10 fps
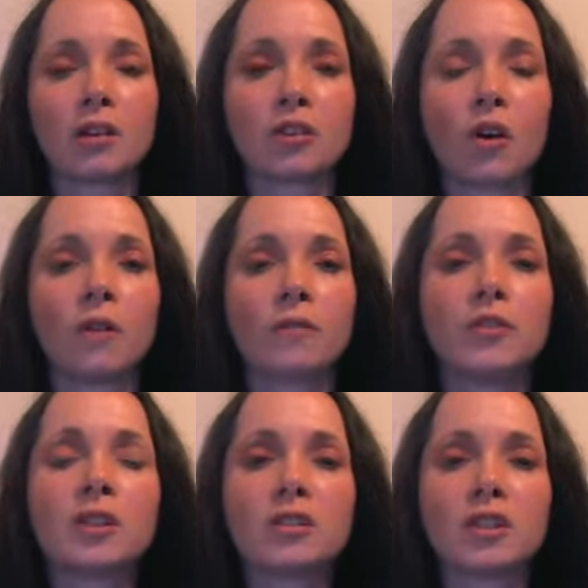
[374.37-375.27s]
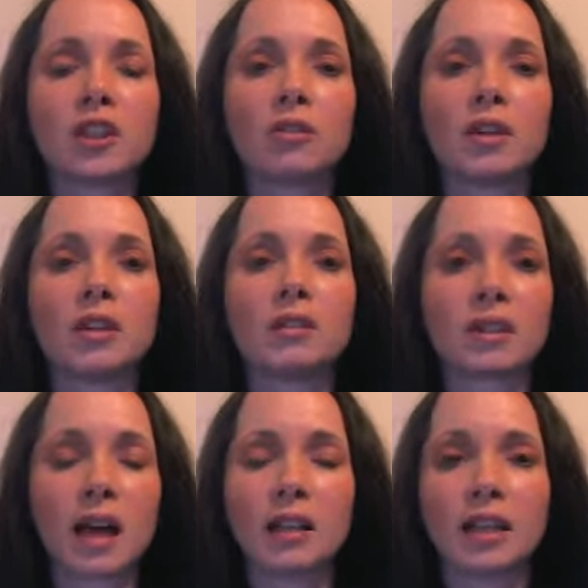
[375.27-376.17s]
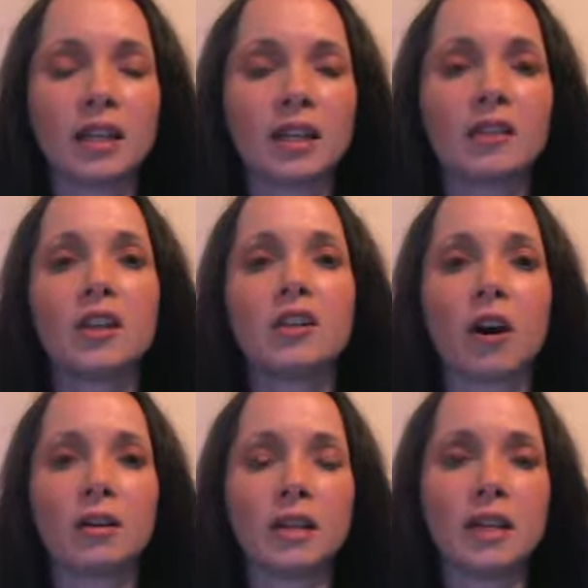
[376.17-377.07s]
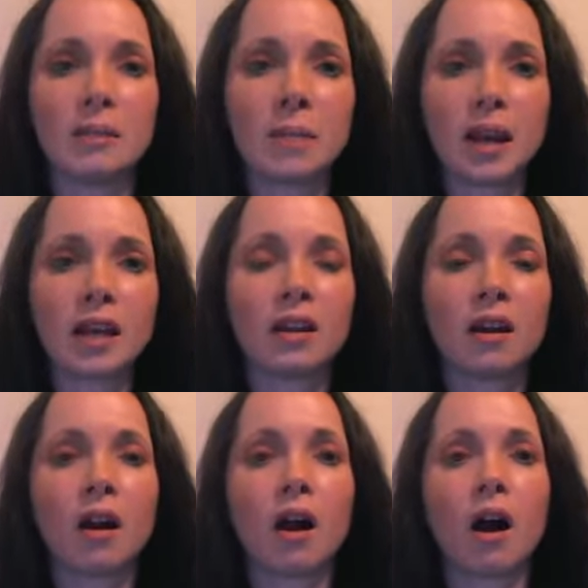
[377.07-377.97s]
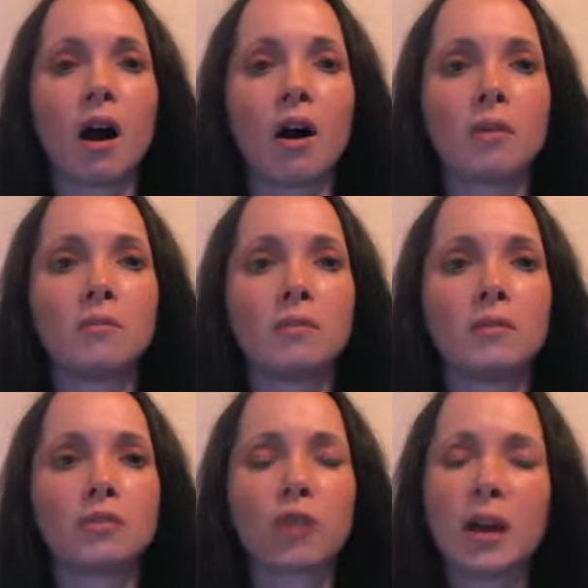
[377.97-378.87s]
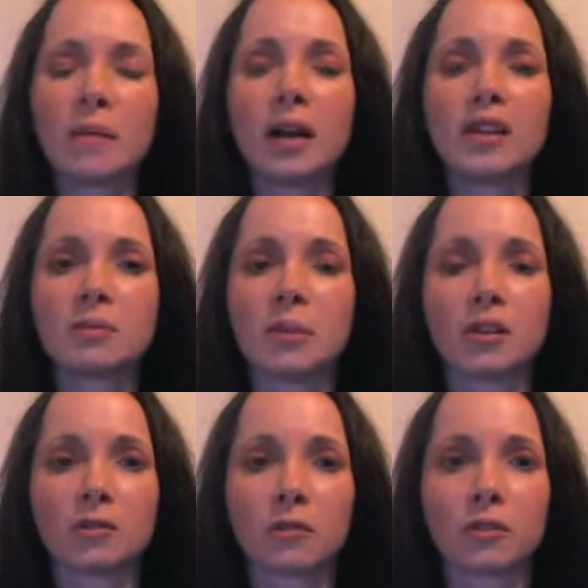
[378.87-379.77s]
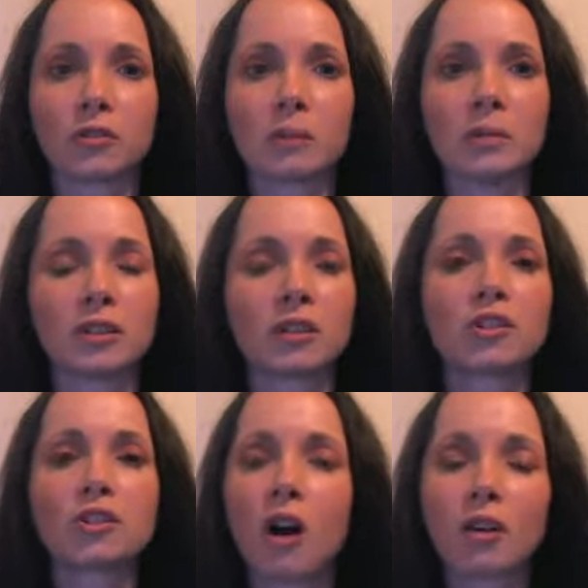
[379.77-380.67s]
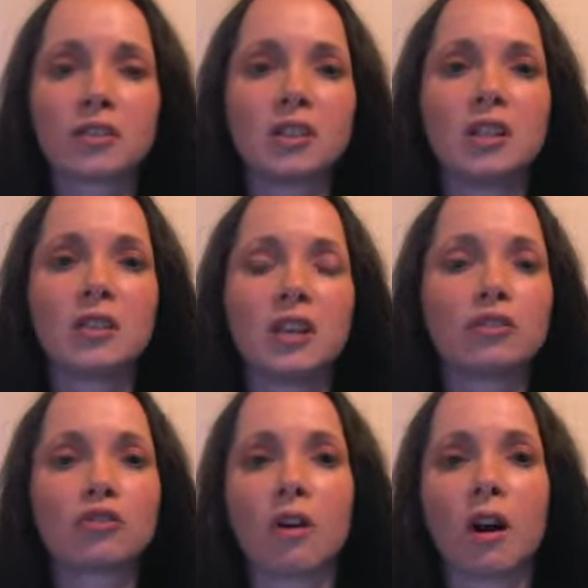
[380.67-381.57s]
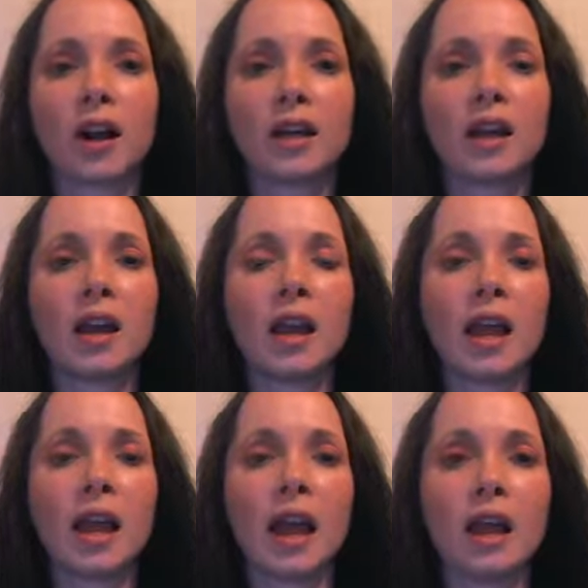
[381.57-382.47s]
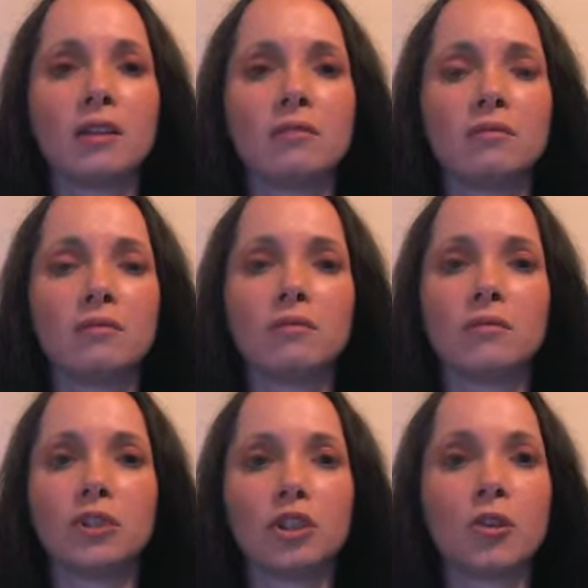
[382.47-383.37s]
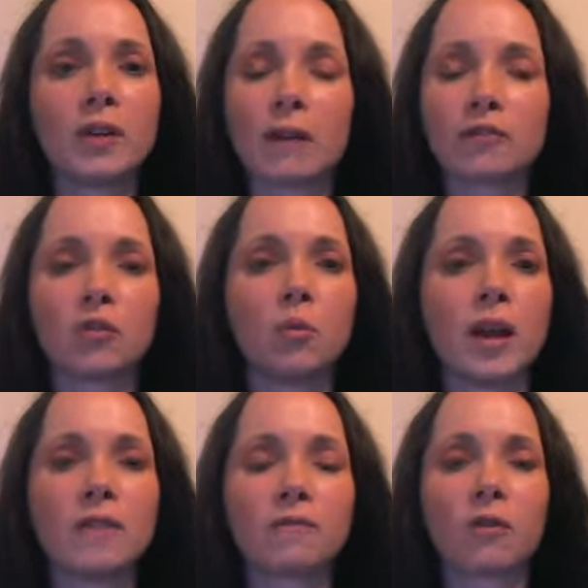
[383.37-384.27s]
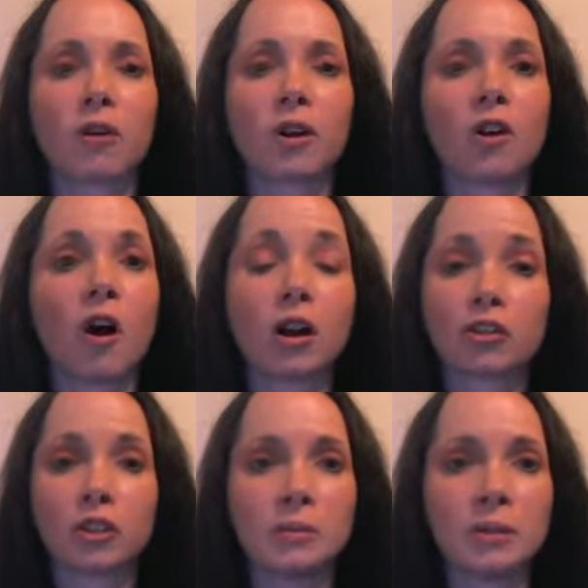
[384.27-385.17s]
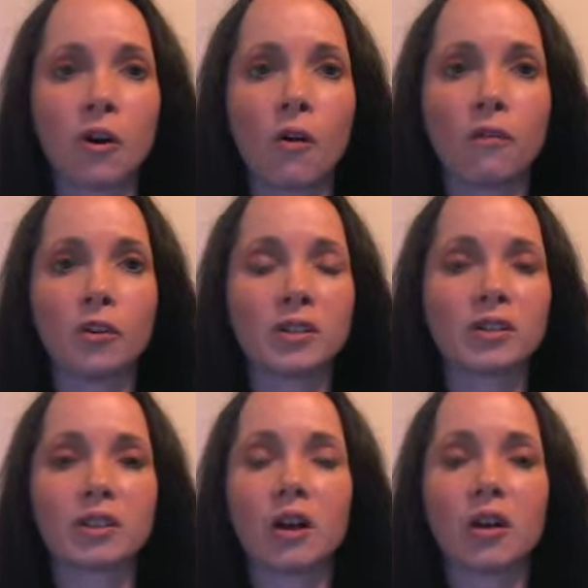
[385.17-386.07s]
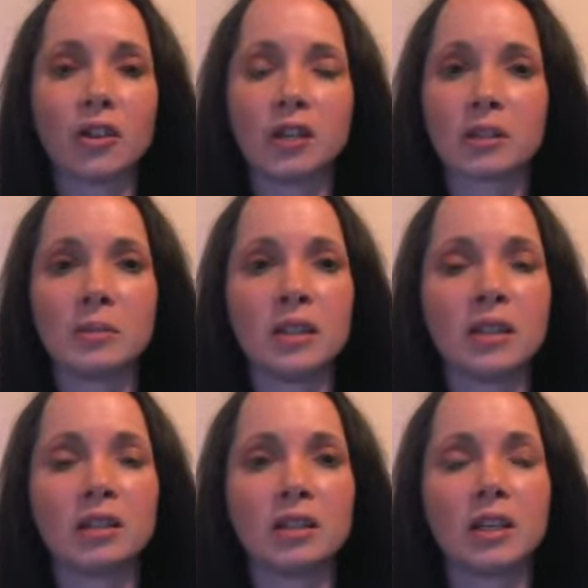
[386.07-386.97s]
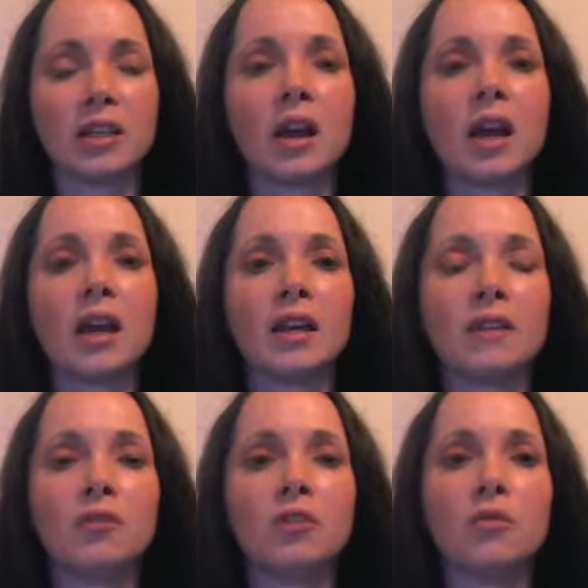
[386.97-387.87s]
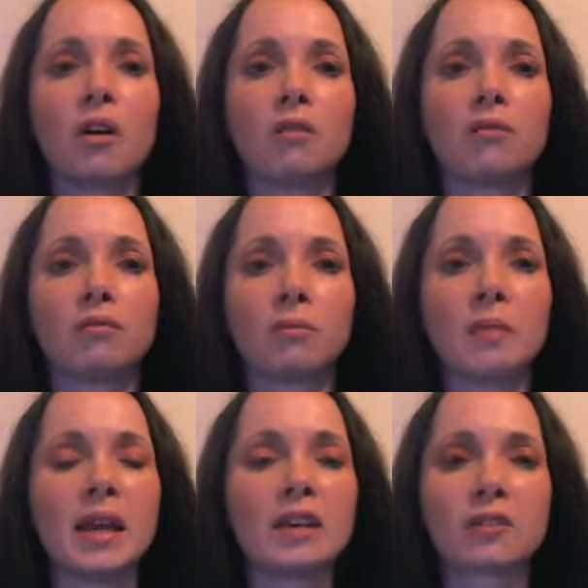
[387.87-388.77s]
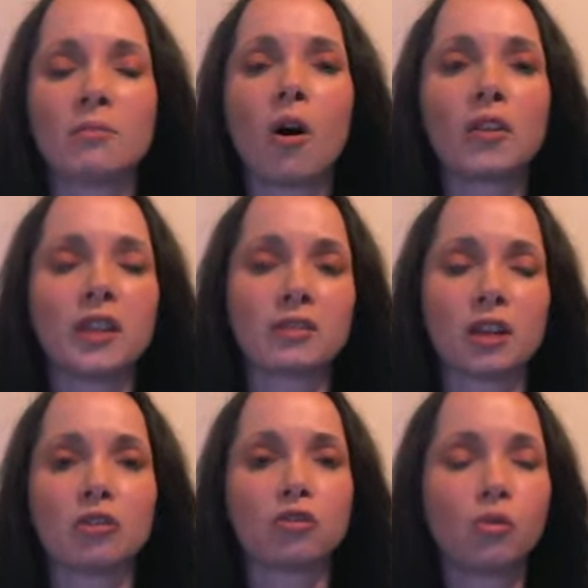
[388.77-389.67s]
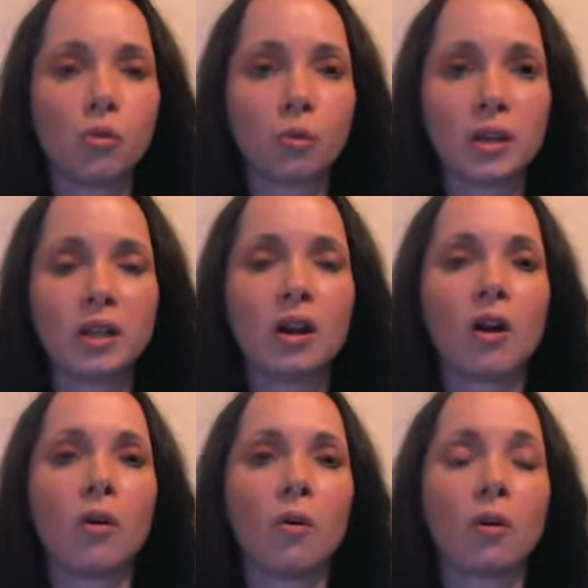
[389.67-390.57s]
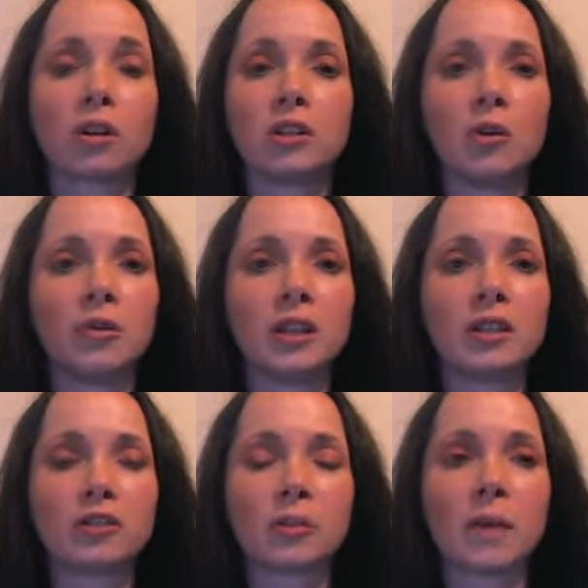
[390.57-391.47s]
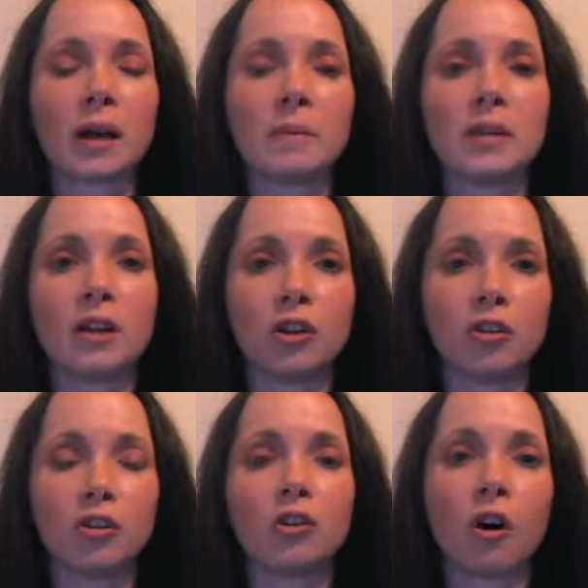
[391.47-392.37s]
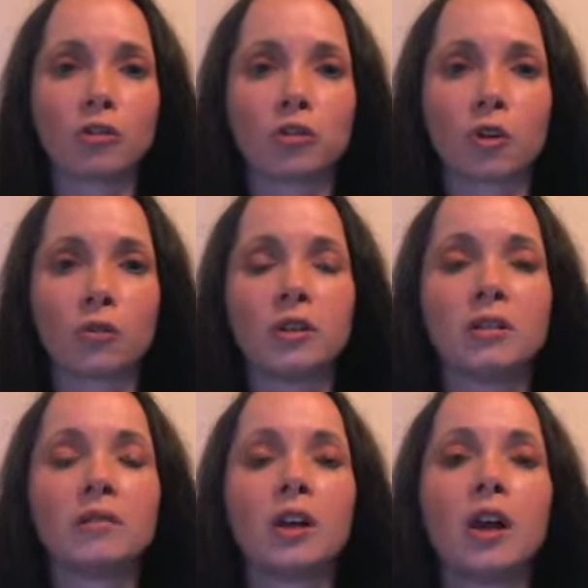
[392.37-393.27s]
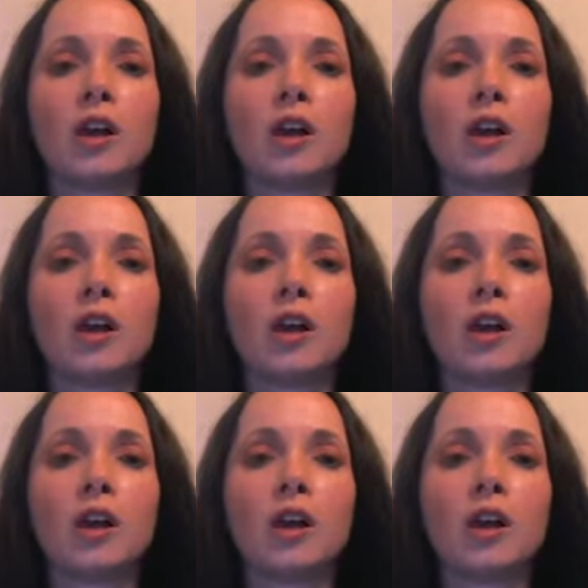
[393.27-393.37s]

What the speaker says: So if you're considering selling anything on eBay, try MySpace first. I mean, it doesn't cost anything to try, and you don't have to wait for an auction to be over. You can sell things immediately. If you make small things like jewelry or clothing, this might be a good alternative